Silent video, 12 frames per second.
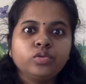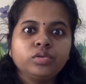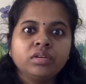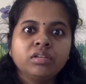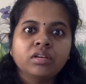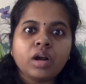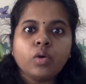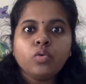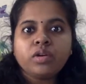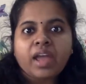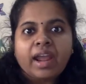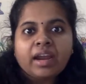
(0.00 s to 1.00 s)
the ground
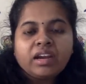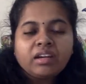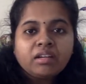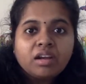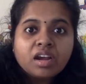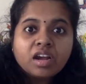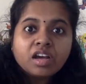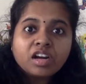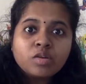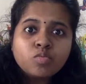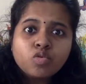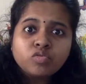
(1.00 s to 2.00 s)
and
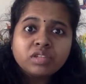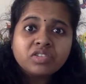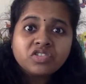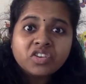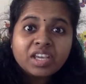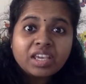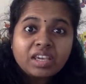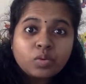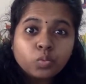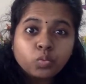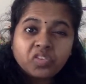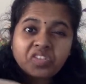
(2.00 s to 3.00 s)
remove the tree
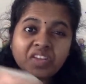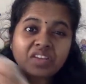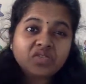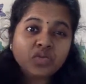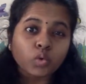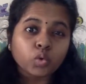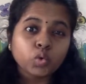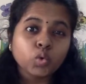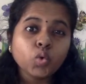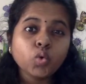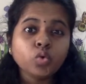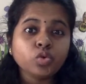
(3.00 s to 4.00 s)
with its
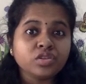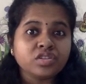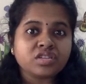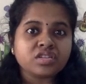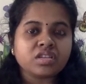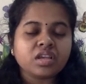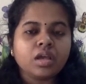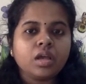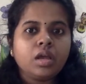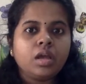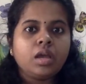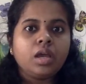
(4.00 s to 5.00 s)
roots.
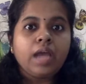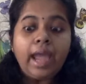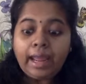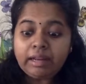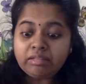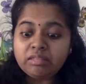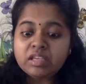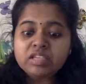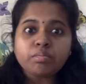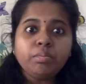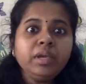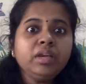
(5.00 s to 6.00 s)
And this
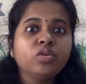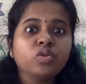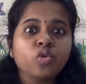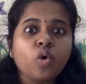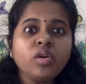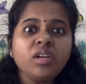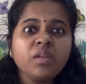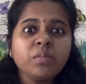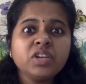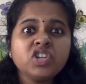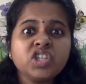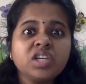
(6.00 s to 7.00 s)
big roller
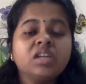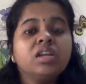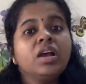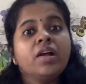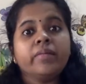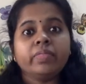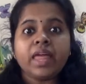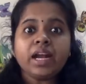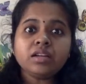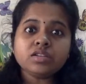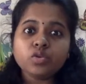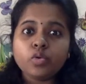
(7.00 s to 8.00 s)
machine, that
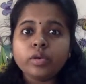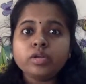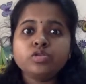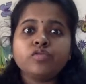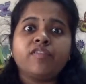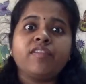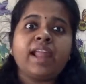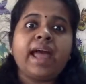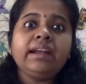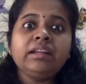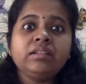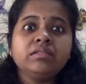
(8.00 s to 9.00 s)
is going to
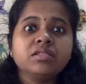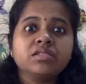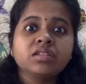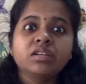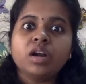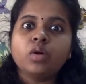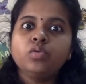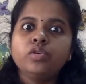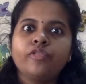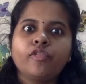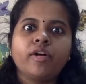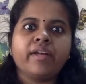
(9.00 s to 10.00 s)
flatten this ground
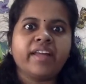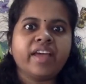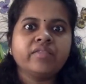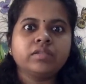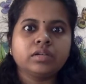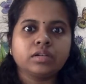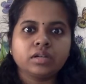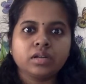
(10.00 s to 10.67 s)
forever.